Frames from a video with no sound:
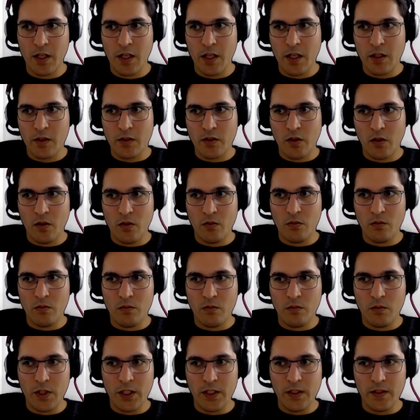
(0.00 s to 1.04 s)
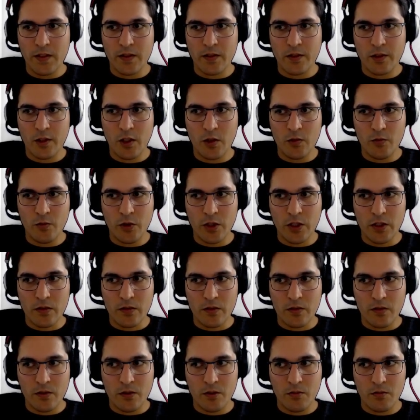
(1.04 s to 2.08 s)
So let's start with
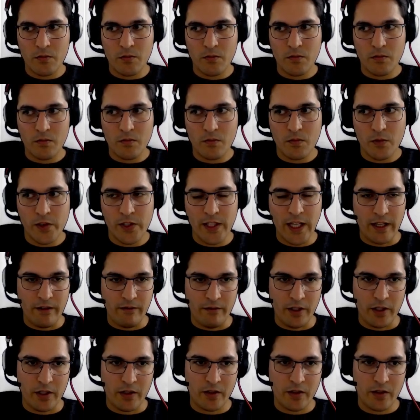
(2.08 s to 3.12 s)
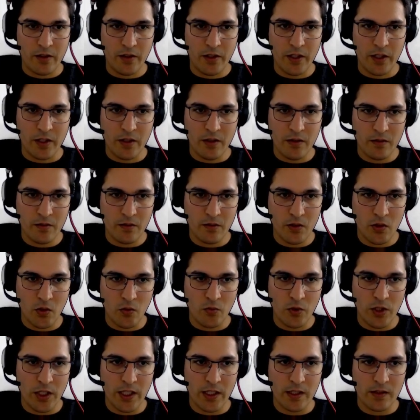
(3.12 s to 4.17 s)
saving. Yeah, so we
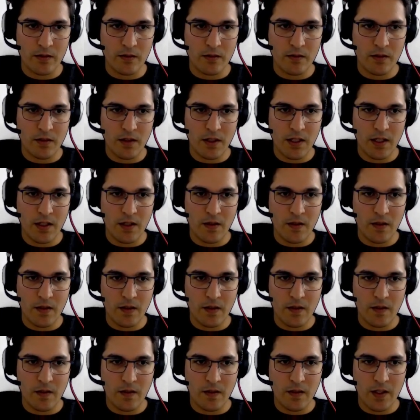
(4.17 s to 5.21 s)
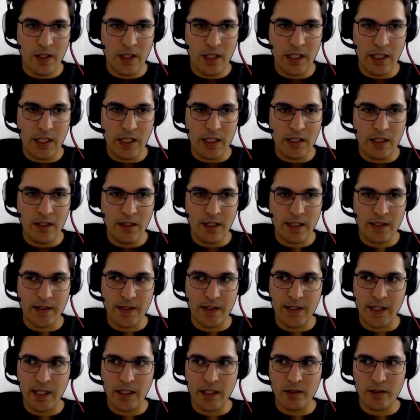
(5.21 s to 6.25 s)
get key and
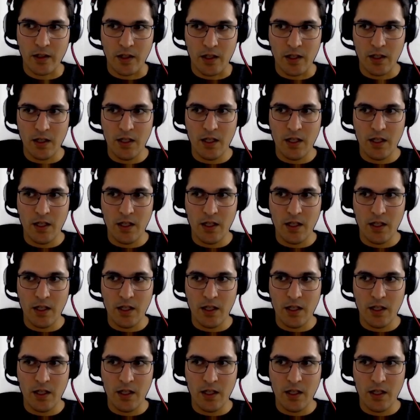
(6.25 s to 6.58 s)
data.